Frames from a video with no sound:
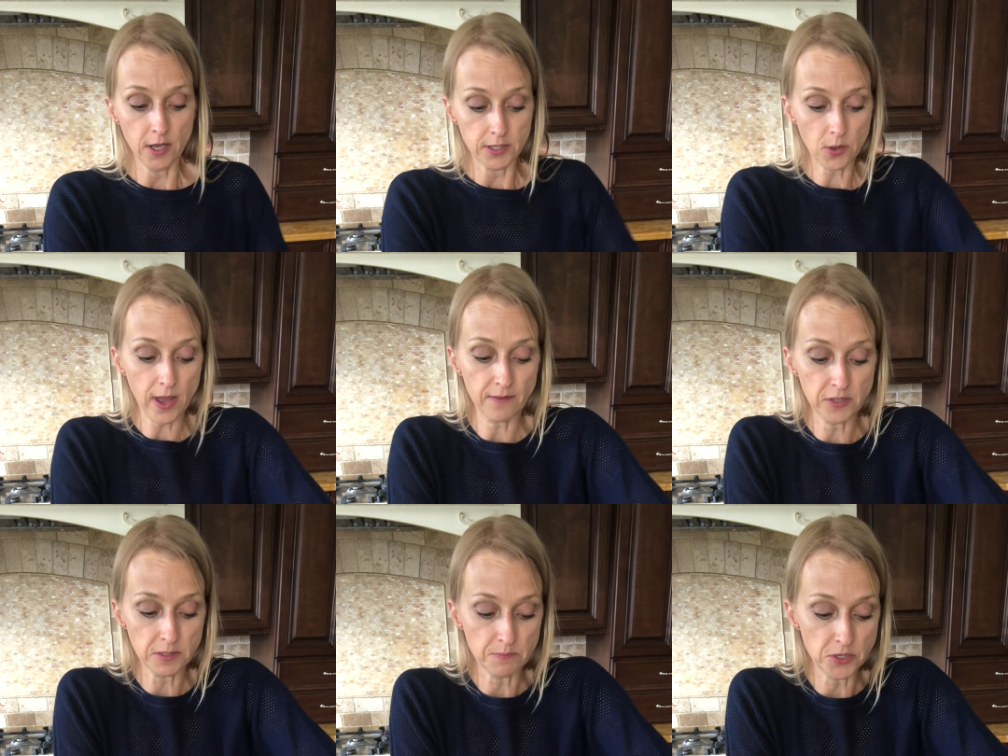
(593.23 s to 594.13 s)
So I have
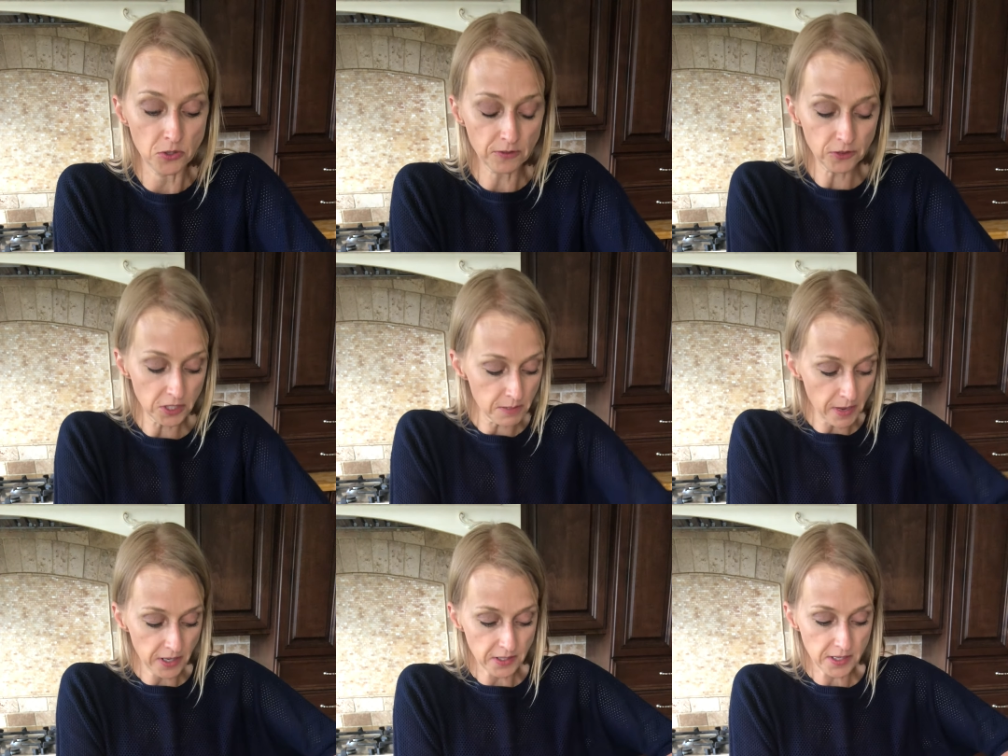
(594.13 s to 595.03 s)
these beautiful
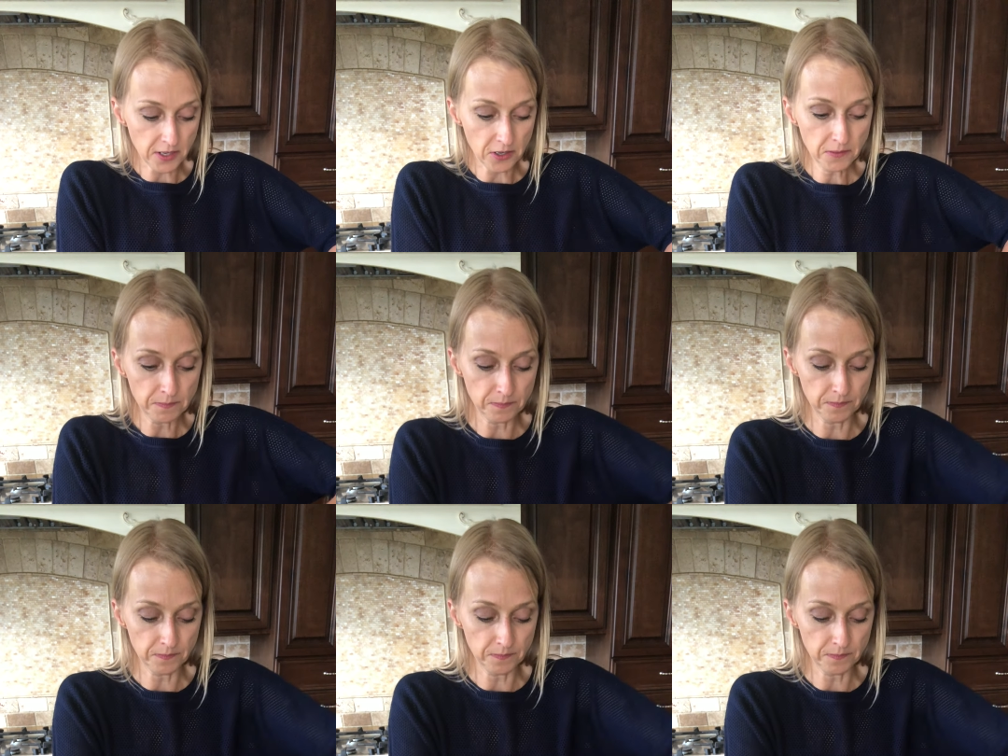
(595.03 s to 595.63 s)
tomatoes here,